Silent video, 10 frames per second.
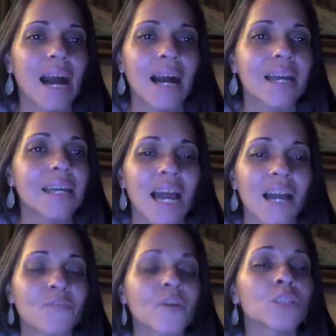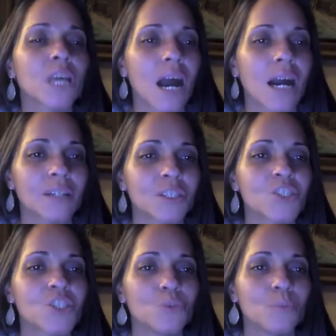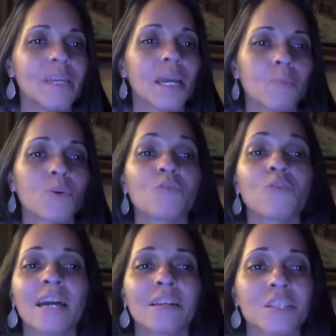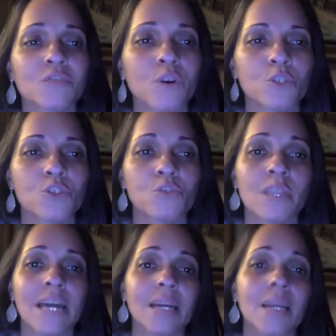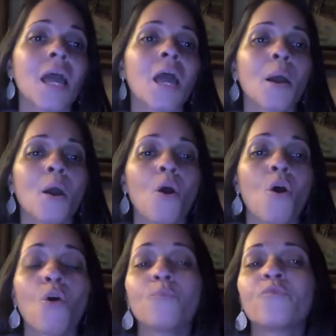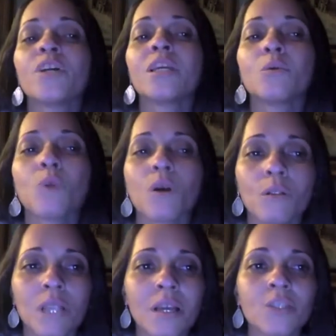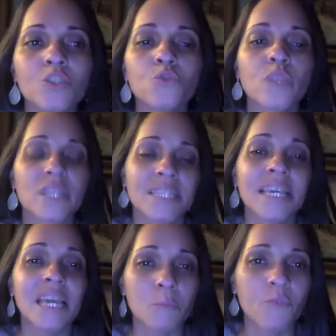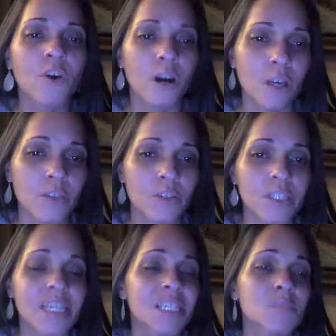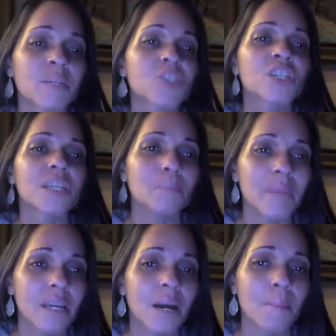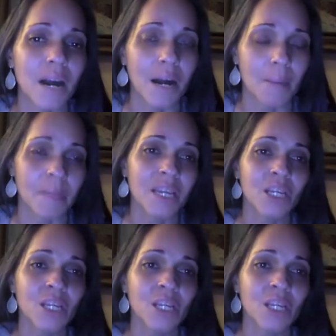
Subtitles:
I felt honored to be able to write a devotional that hopefully will do the same for others, especially being a mom.